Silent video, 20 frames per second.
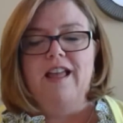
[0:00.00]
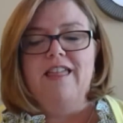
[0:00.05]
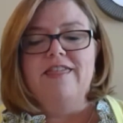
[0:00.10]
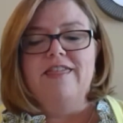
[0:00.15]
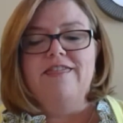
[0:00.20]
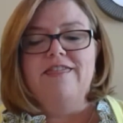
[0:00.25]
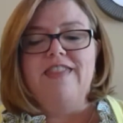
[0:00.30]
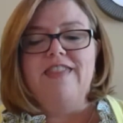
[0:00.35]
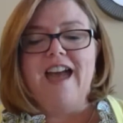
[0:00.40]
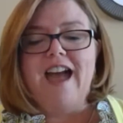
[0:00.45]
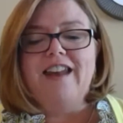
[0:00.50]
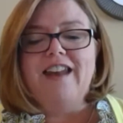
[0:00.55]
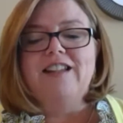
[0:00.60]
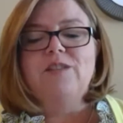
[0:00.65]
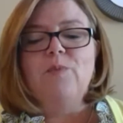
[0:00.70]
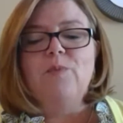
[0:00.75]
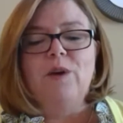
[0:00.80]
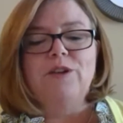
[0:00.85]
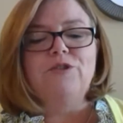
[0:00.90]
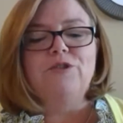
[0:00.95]
That is
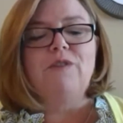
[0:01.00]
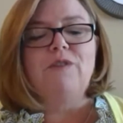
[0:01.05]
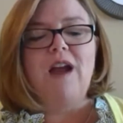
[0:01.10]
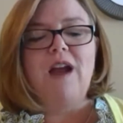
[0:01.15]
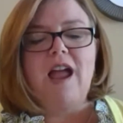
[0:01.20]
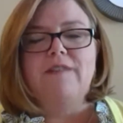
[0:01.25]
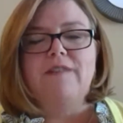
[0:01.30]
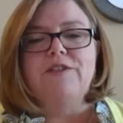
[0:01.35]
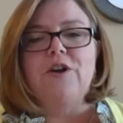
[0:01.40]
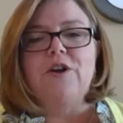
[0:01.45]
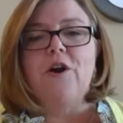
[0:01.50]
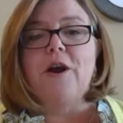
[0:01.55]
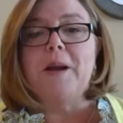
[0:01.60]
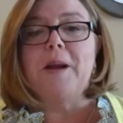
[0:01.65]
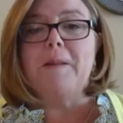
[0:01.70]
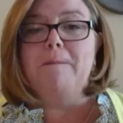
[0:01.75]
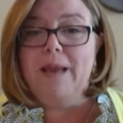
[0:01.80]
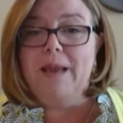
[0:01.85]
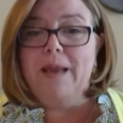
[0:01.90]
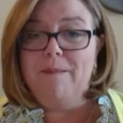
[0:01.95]
what drives our
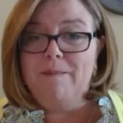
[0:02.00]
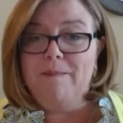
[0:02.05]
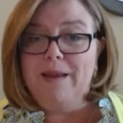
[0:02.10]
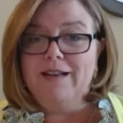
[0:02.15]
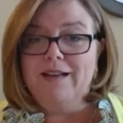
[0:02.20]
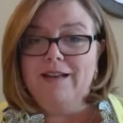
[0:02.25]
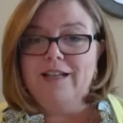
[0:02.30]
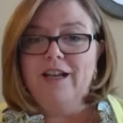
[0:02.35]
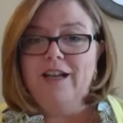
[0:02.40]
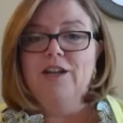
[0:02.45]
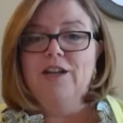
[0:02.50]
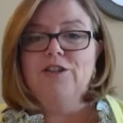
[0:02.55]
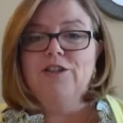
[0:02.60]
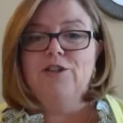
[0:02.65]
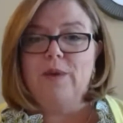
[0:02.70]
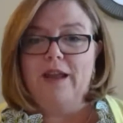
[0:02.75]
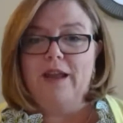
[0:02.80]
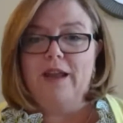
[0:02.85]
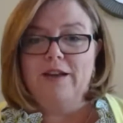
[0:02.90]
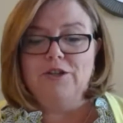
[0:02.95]
commitment to
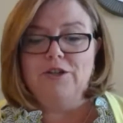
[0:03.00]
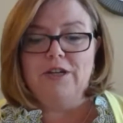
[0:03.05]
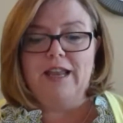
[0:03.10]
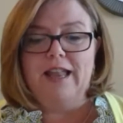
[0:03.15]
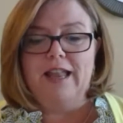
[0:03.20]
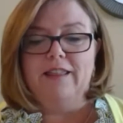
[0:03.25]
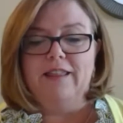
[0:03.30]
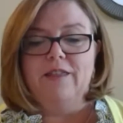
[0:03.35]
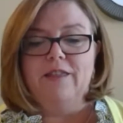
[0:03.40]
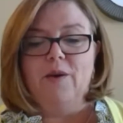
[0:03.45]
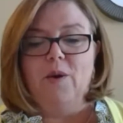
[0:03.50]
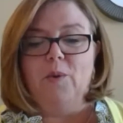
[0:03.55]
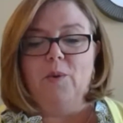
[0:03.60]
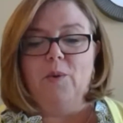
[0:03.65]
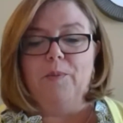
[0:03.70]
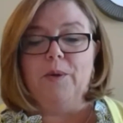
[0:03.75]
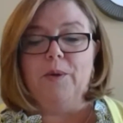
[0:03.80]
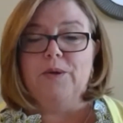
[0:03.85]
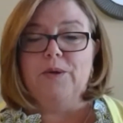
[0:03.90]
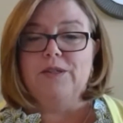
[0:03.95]
educating the whole
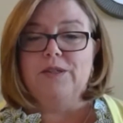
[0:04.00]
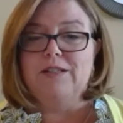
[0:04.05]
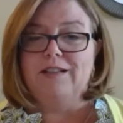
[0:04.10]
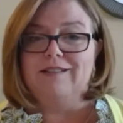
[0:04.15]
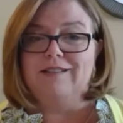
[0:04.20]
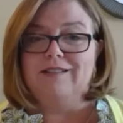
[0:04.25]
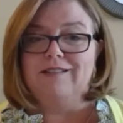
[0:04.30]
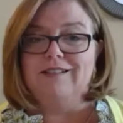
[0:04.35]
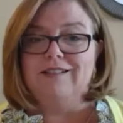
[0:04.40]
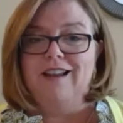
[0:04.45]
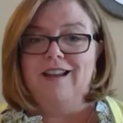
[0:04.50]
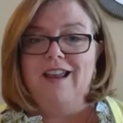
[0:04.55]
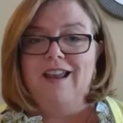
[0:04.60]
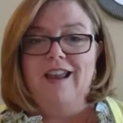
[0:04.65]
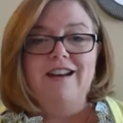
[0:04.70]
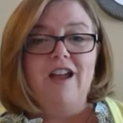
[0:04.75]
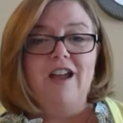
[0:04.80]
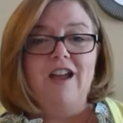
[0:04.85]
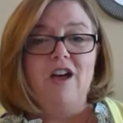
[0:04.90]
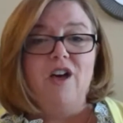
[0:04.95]
person.
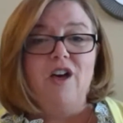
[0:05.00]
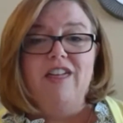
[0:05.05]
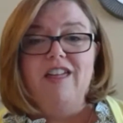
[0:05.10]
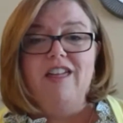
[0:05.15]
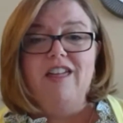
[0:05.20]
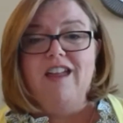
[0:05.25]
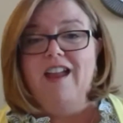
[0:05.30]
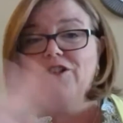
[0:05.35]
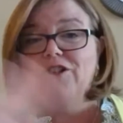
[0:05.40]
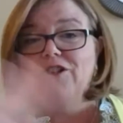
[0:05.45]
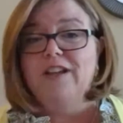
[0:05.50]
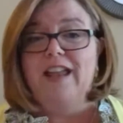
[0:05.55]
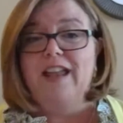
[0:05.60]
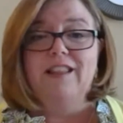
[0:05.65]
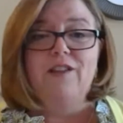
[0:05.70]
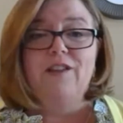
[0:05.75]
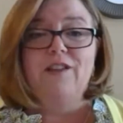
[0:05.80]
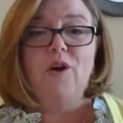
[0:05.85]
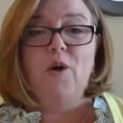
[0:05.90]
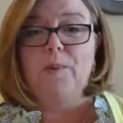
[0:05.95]
Now, educating
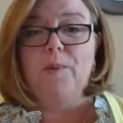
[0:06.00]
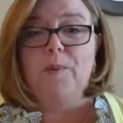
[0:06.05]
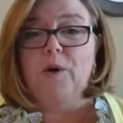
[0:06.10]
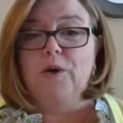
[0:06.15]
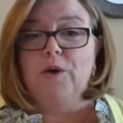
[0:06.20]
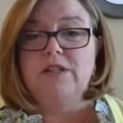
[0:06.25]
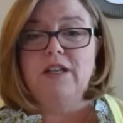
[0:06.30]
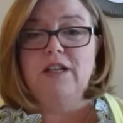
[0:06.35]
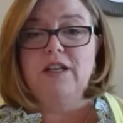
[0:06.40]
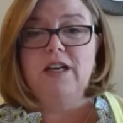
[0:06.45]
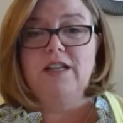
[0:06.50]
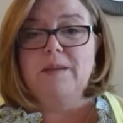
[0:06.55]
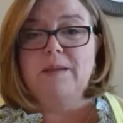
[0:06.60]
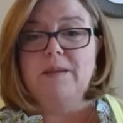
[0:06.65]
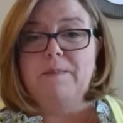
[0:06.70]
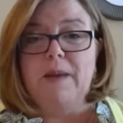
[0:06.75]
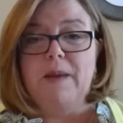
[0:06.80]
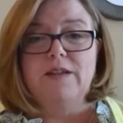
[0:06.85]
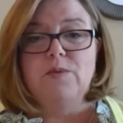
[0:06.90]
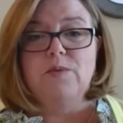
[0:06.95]
the whole person is a
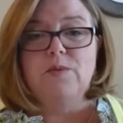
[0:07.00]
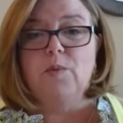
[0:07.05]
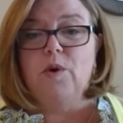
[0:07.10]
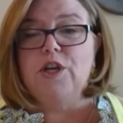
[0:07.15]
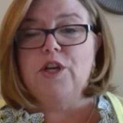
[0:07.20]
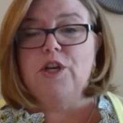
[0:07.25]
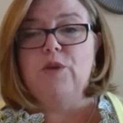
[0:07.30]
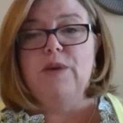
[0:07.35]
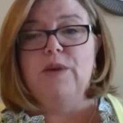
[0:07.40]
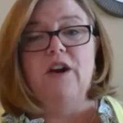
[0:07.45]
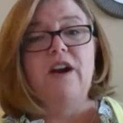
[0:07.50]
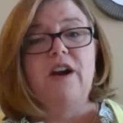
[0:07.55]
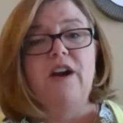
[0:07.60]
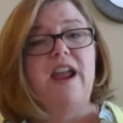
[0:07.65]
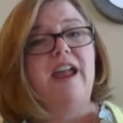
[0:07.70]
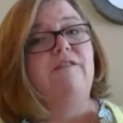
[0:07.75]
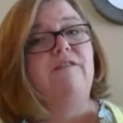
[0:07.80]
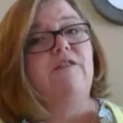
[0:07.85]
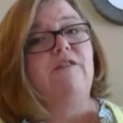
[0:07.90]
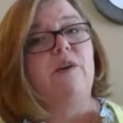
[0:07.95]
buzzword you hear
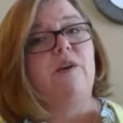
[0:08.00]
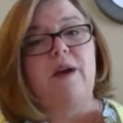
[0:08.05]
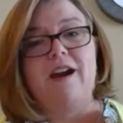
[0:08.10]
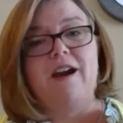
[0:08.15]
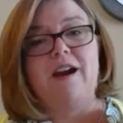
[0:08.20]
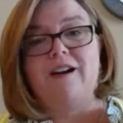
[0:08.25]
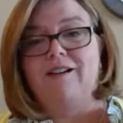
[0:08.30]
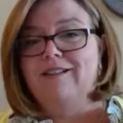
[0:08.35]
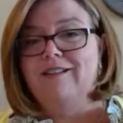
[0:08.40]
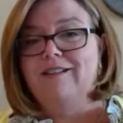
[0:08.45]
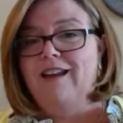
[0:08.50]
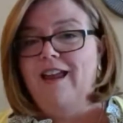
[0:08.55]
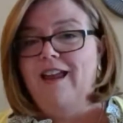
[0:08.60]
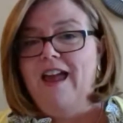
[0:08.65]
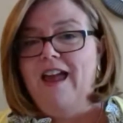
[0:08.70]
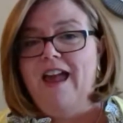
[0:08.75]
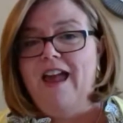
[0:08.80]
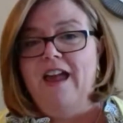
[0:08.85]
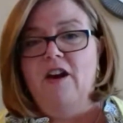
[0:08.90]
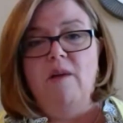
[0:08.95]
everywhere,
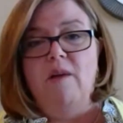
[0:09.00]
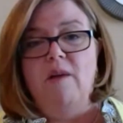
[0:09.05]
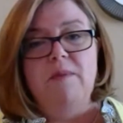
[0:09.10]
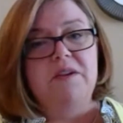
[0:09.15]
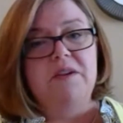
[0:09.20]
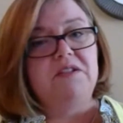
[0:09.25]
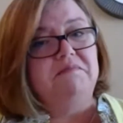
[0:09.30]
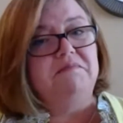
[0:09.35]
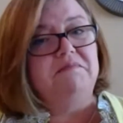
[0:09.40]
and almost